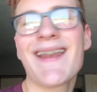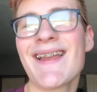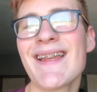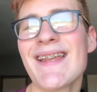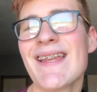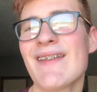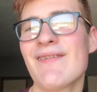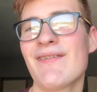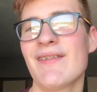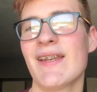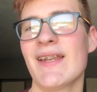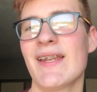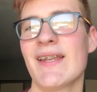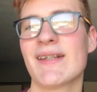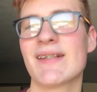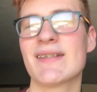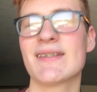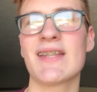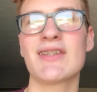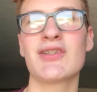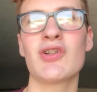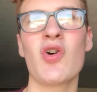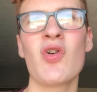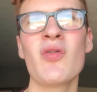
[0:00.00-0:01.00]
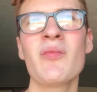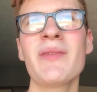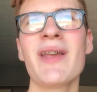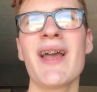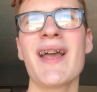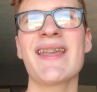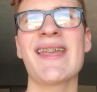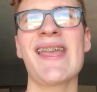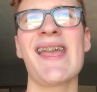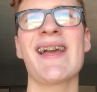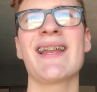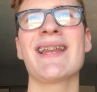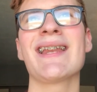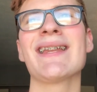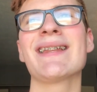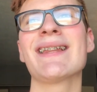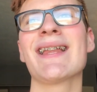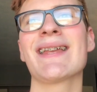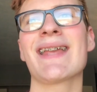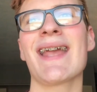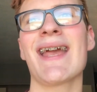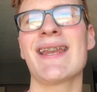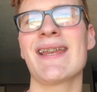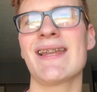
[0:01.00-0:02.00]
I even eat? Because they told me I can't eat
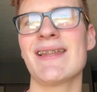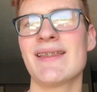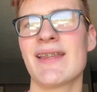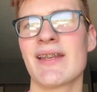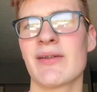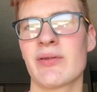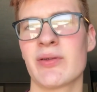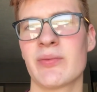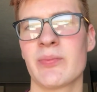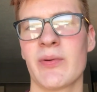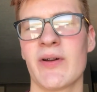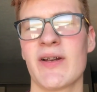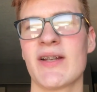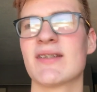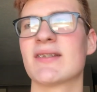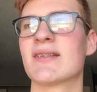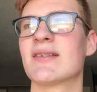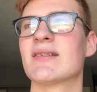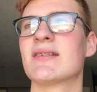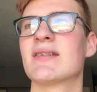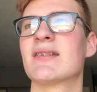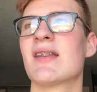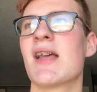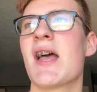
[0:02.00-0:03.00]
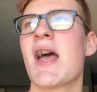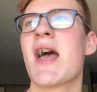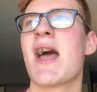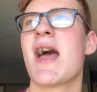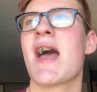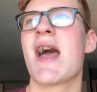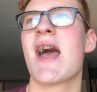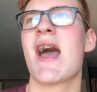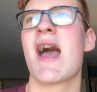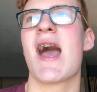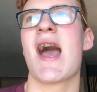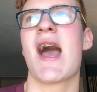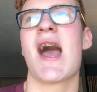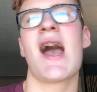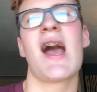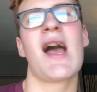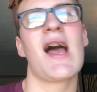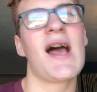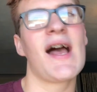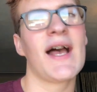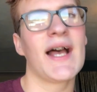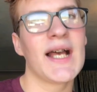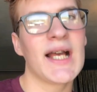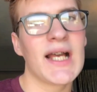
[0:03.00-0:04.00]
like anything with braces.
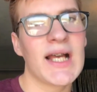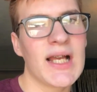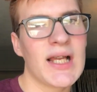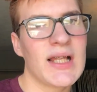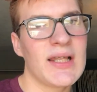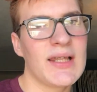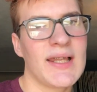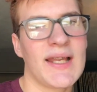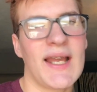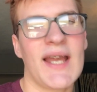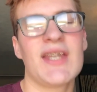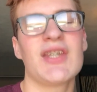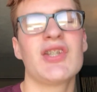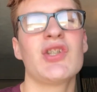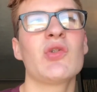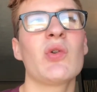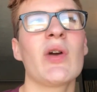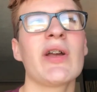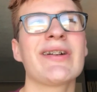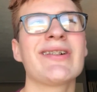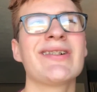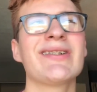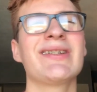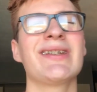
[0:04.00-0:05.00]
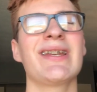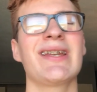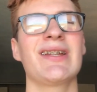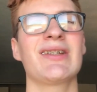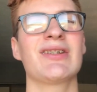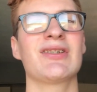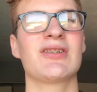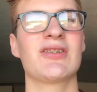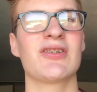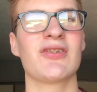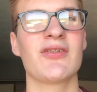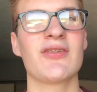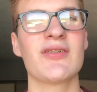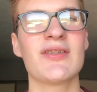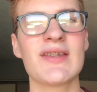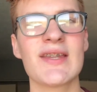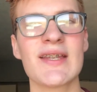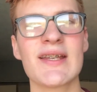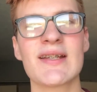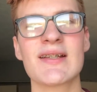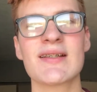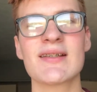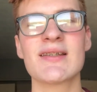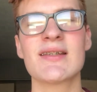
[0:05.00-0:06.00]
Like I knew I couldn't eat certain
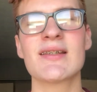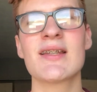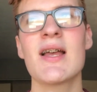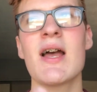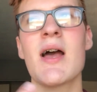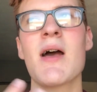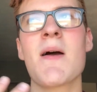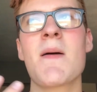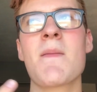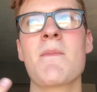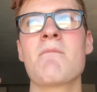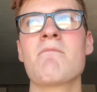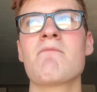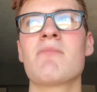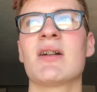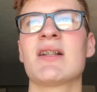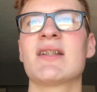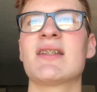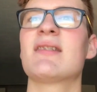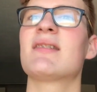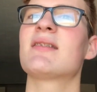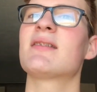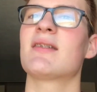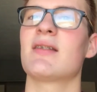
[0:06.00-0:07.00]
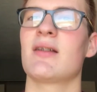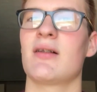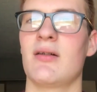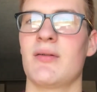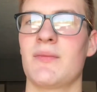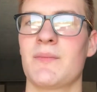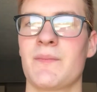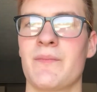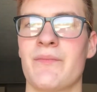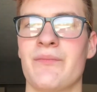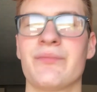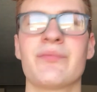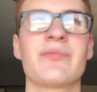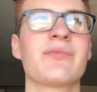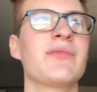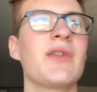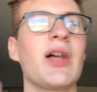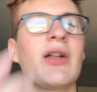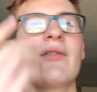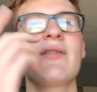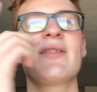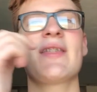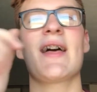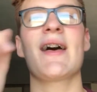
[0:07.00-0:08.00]
things, but still.
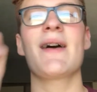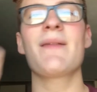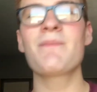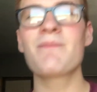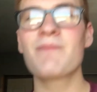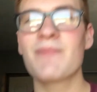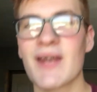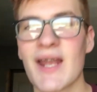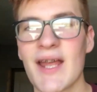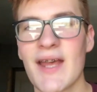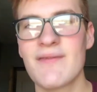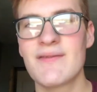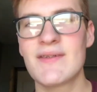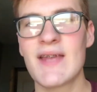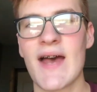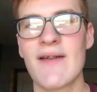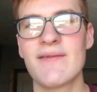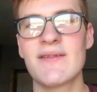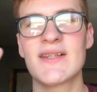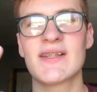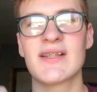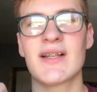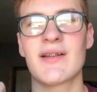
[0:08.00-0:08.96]
Not only that, but I have to have these